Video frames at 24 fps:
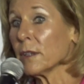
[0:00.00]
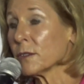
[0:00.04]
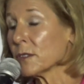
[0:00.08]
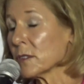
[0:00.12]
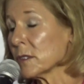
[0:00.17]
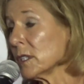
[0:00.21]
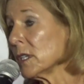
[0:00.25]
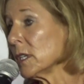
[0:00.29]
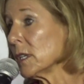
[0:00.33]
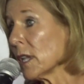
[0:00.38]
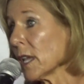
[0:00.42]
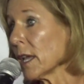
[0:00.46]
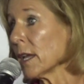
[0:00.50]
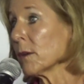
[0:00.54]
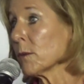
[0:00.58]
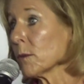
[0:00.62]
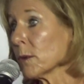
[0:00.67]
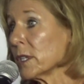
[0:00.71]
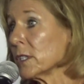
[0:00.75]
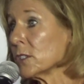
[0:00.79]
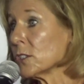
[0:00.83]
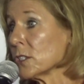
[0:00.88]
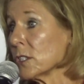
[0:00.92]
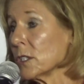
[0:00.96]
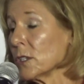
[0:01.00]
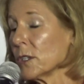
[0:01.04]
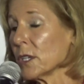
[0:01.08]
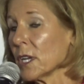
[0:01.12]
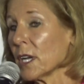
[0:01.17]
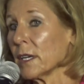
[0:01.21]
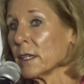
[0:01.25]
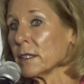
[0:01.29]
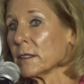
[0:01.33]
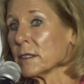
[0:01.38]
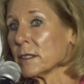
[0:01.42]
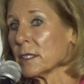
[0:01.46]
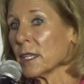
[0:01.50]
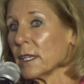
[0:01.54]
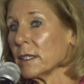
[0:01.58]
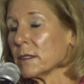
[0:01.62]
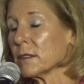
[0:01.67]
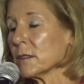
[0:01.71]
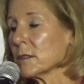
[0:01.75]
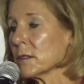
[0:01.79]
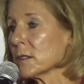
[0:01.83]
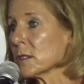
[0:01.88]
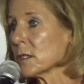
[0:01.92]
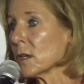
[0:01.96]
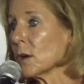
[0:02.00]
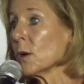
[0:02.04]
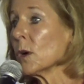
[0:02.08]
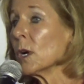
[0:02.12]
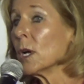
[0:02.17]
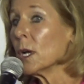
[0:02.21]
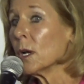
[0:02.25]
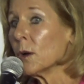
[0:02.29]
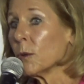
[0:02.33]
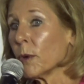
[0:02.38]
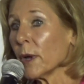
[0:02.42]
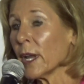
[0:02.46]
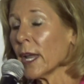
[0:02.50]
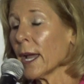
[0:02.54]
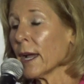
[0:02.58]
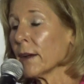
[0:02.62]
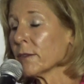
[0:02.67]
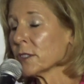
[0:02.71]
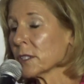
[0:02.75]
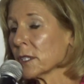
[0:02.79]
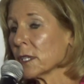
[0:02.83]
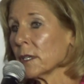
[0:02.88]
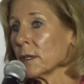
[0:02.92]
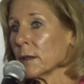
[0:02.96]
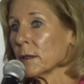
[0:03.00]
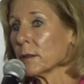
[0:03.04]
have seen can reach the United States, and so we have to